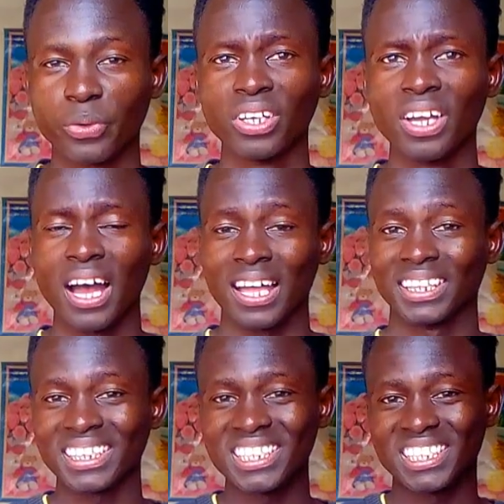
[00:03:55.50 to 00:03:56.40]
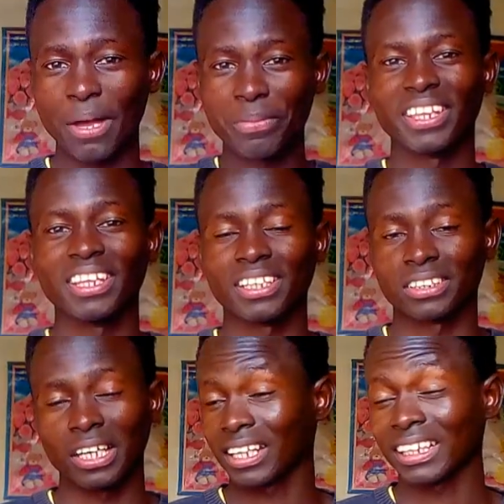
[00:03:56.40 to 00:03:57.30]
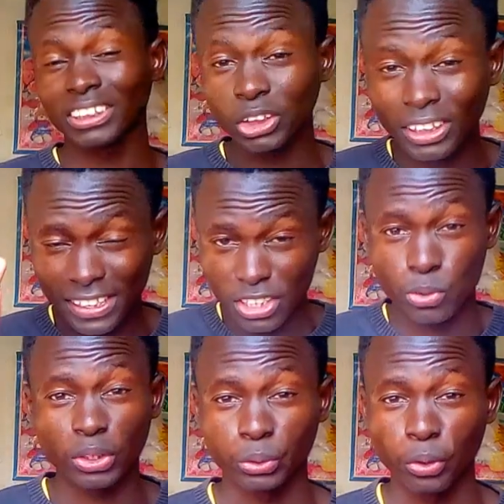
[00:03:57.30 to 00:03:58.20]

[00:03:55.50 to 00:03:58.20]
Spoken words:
you. And that is something that is what you